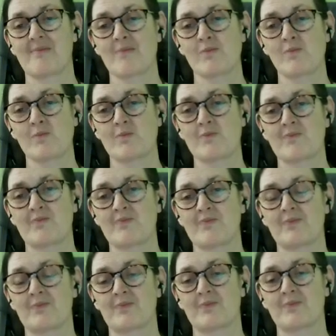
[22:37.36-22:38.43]
And
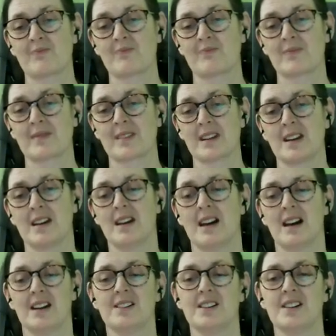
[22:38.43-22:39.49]

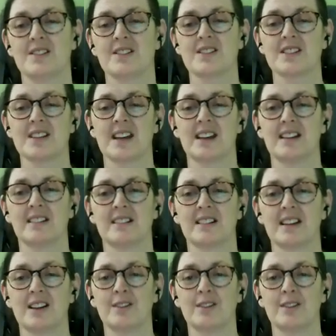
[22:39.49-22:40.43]
noticing